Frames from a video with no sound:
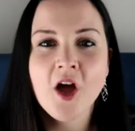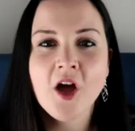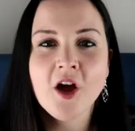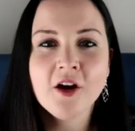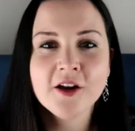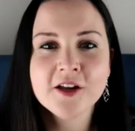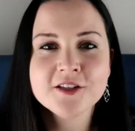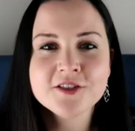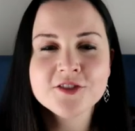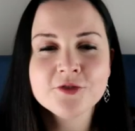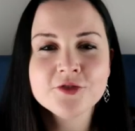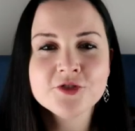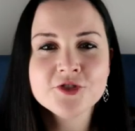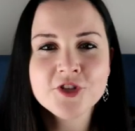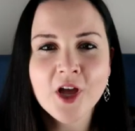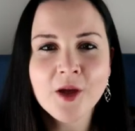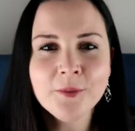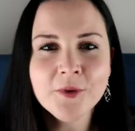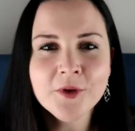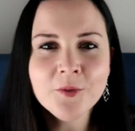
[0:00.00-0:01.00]
Alright, so
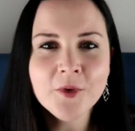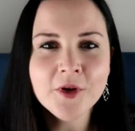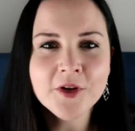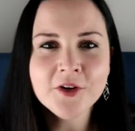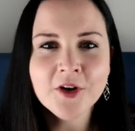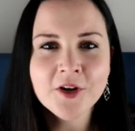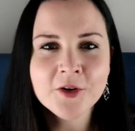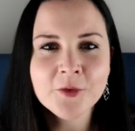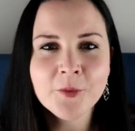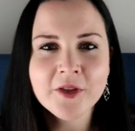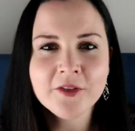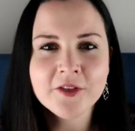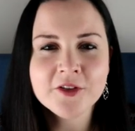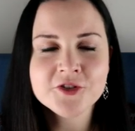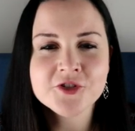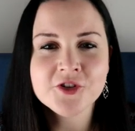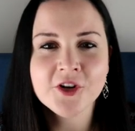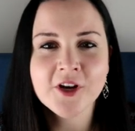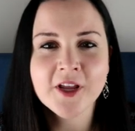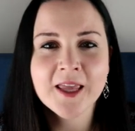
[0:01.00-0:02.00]
shopping while you're on a weight loss
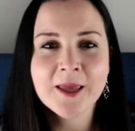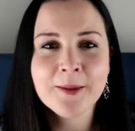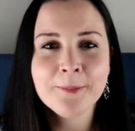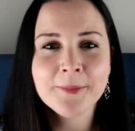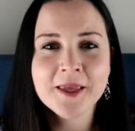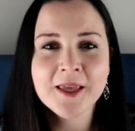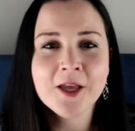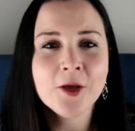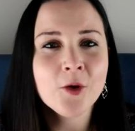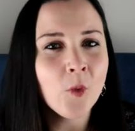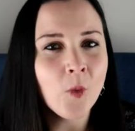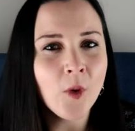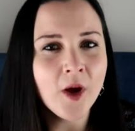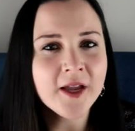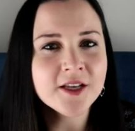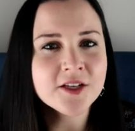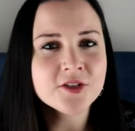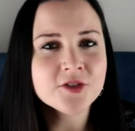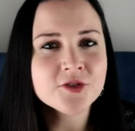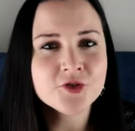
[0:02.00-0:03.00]
journey can be
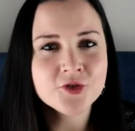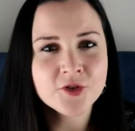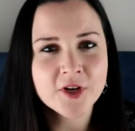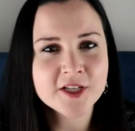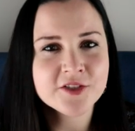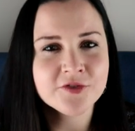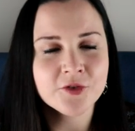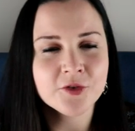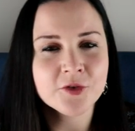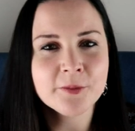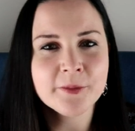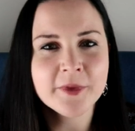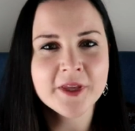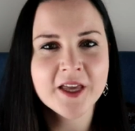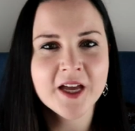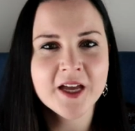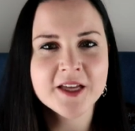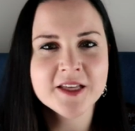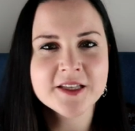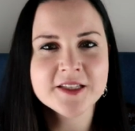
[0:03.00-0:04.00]
quite stressful
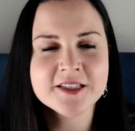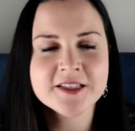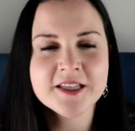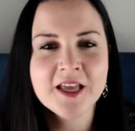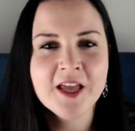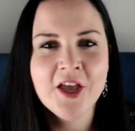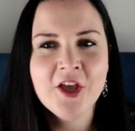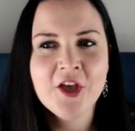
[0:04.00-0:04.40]
because